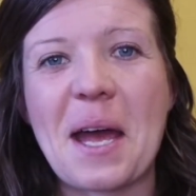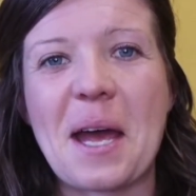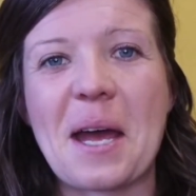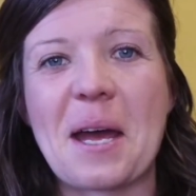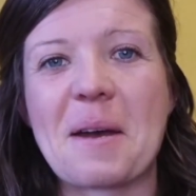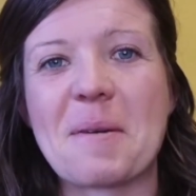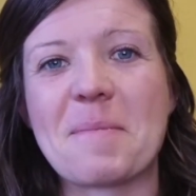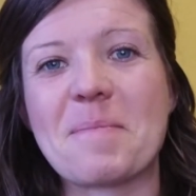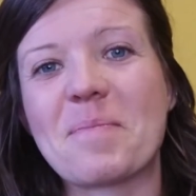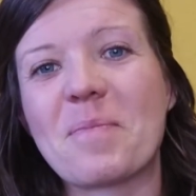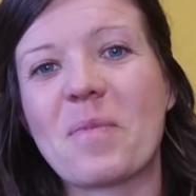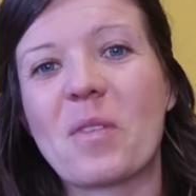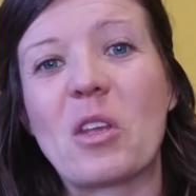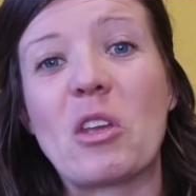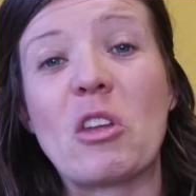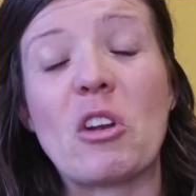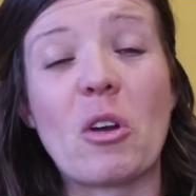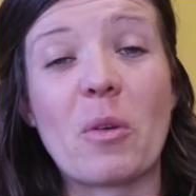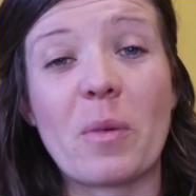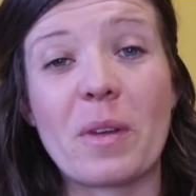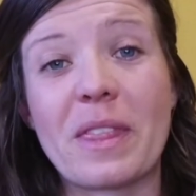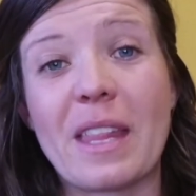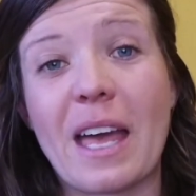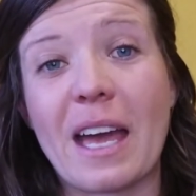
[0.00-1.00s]

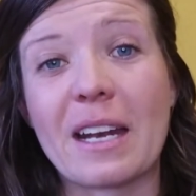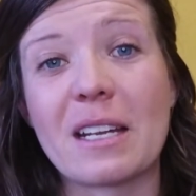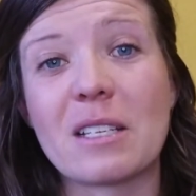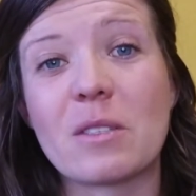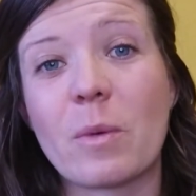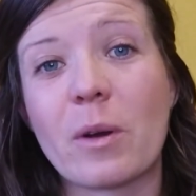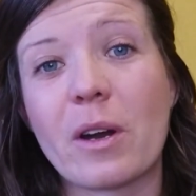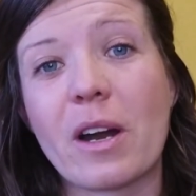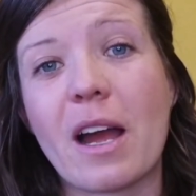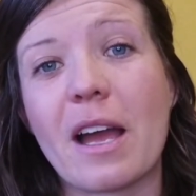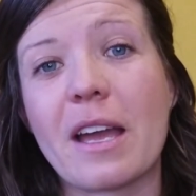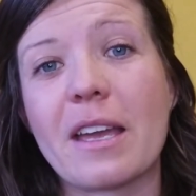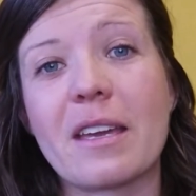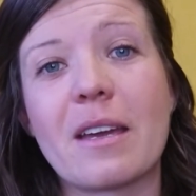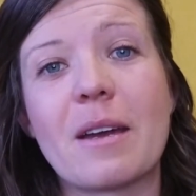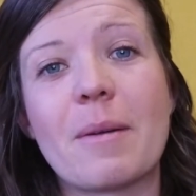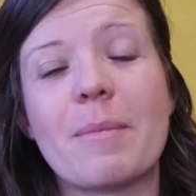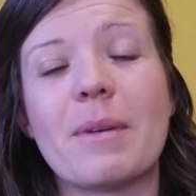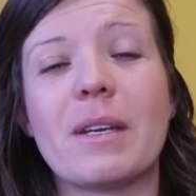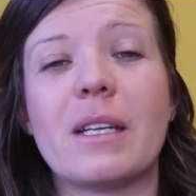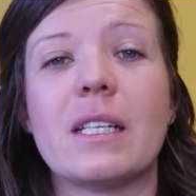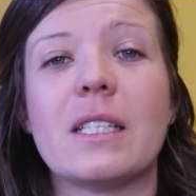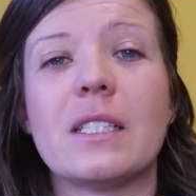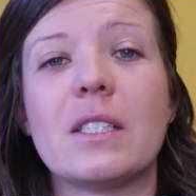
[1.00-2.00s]
And that is where I
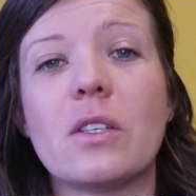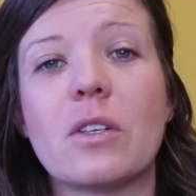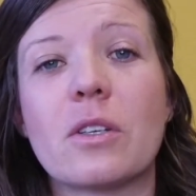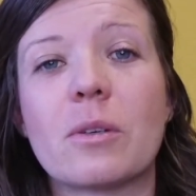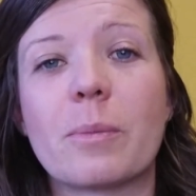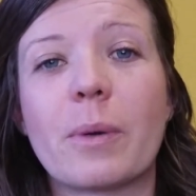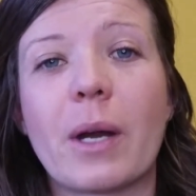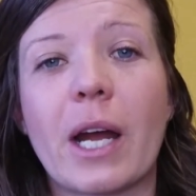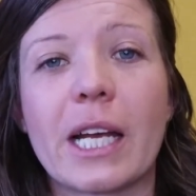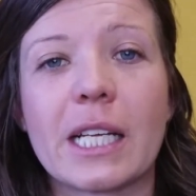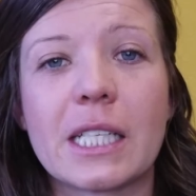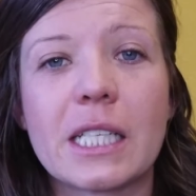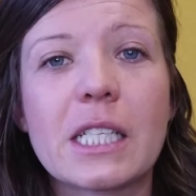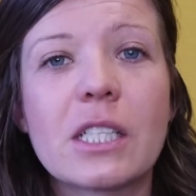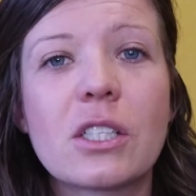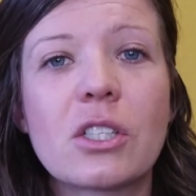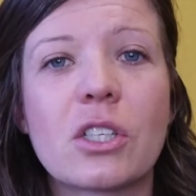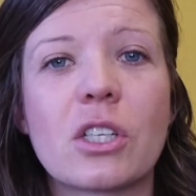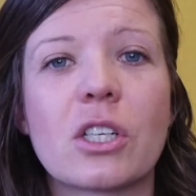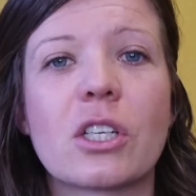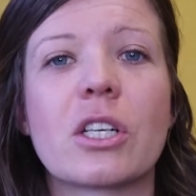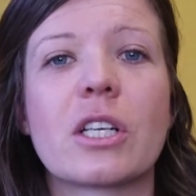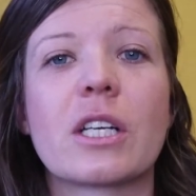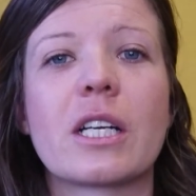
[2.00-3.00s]
come in as your
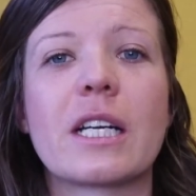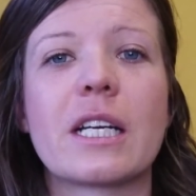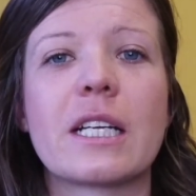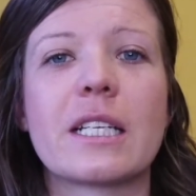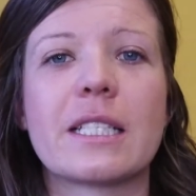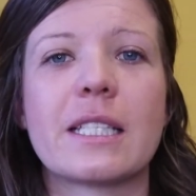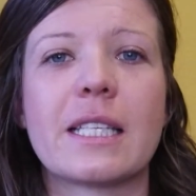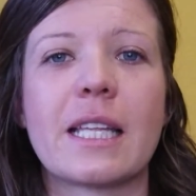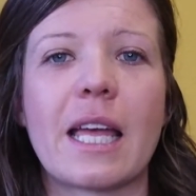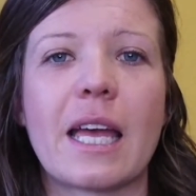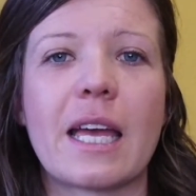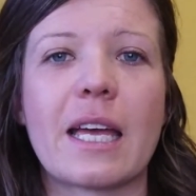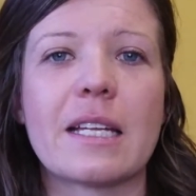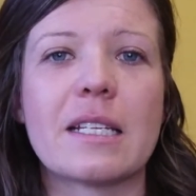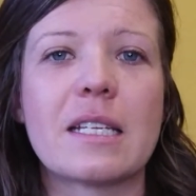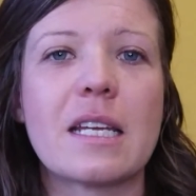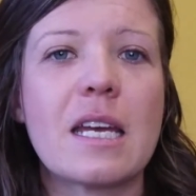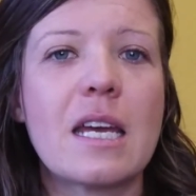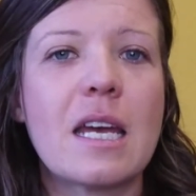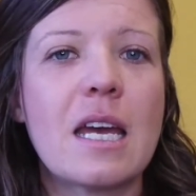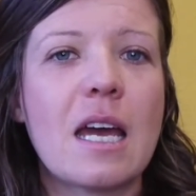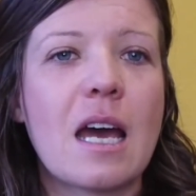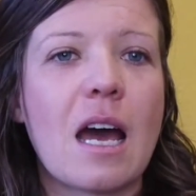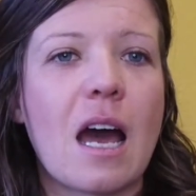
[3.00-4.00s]
practitioner, is
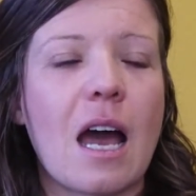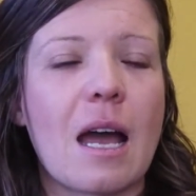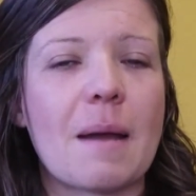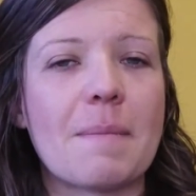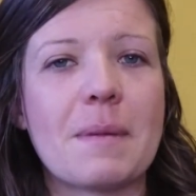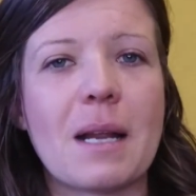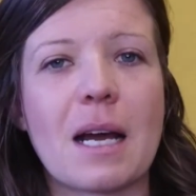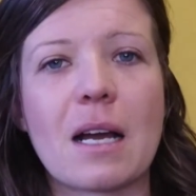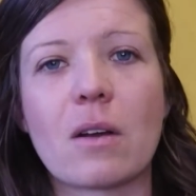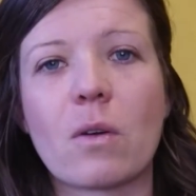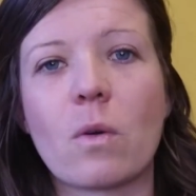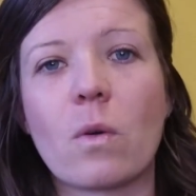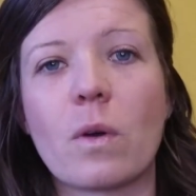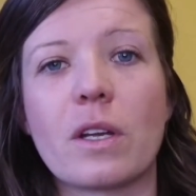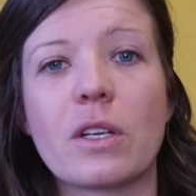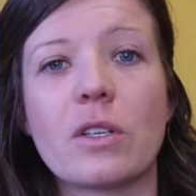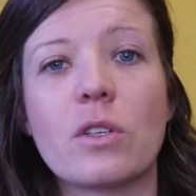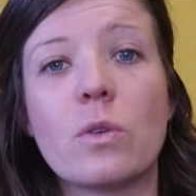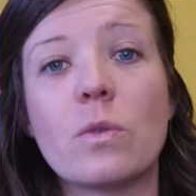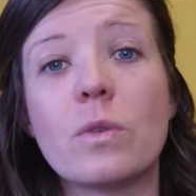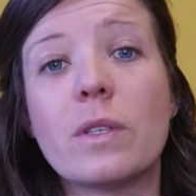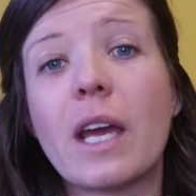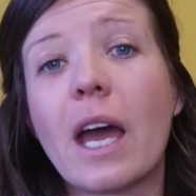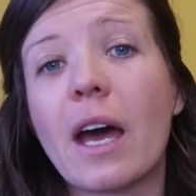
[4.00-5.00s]
that I'm not
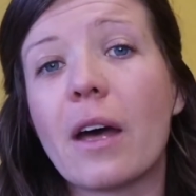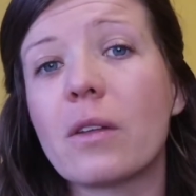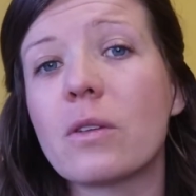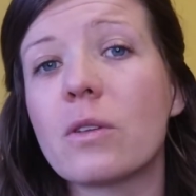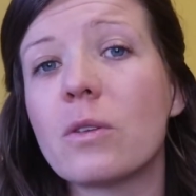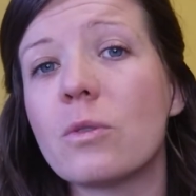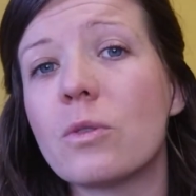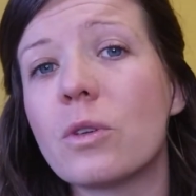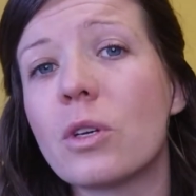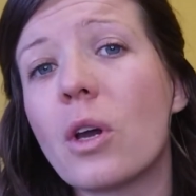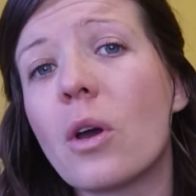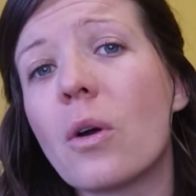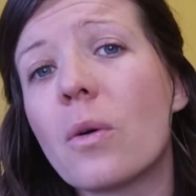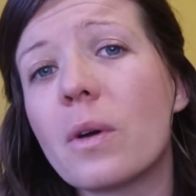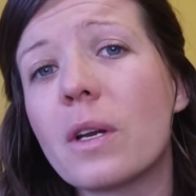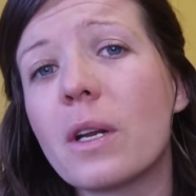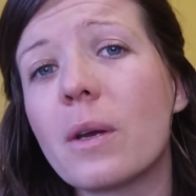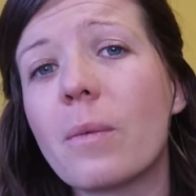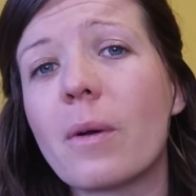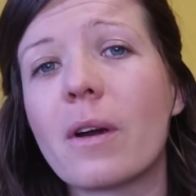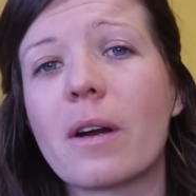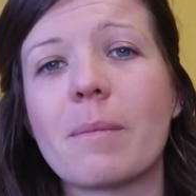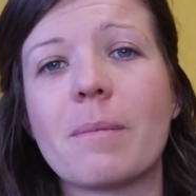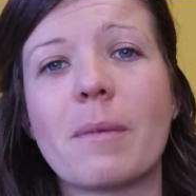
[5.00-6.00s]
going to tell you to go
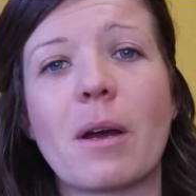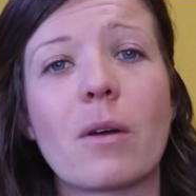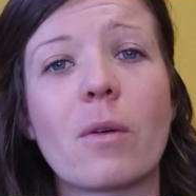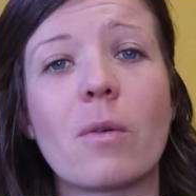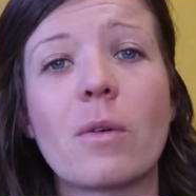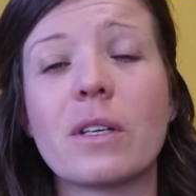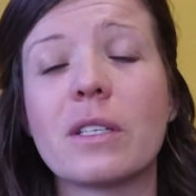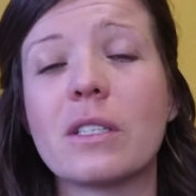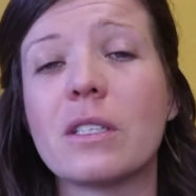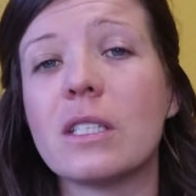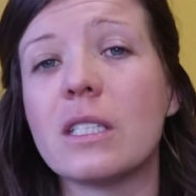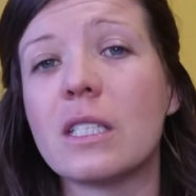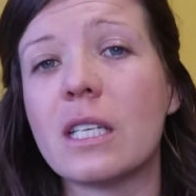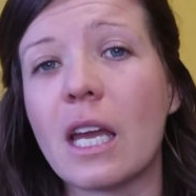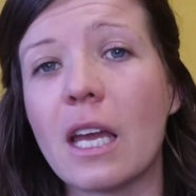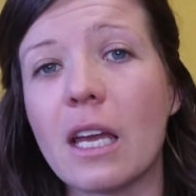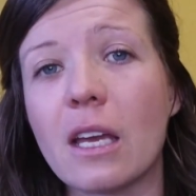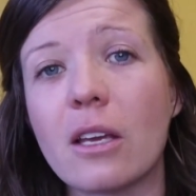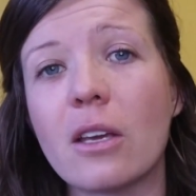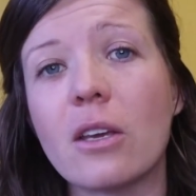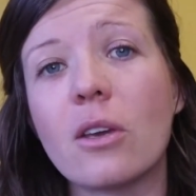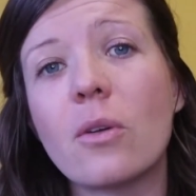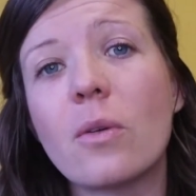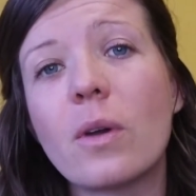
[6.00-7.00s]
anywhere. I'm not going to
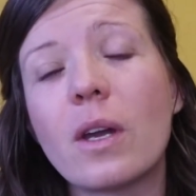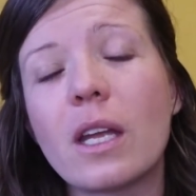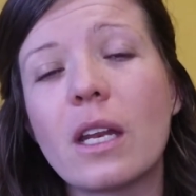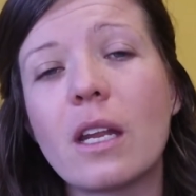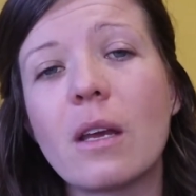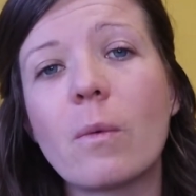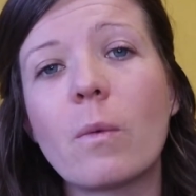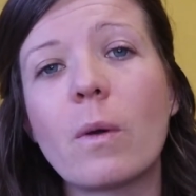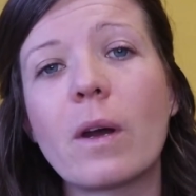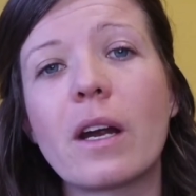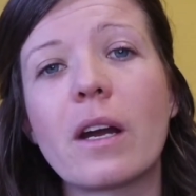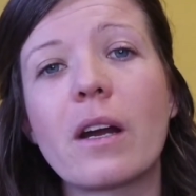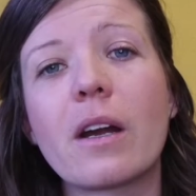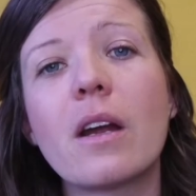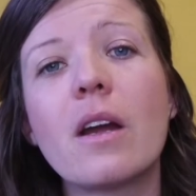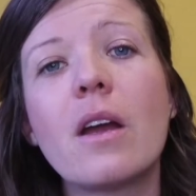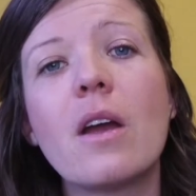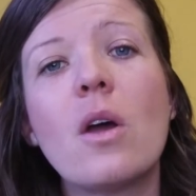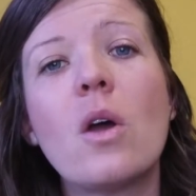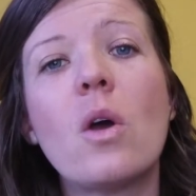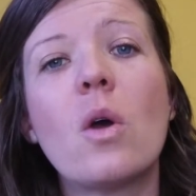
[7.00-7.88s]
take you anywhere.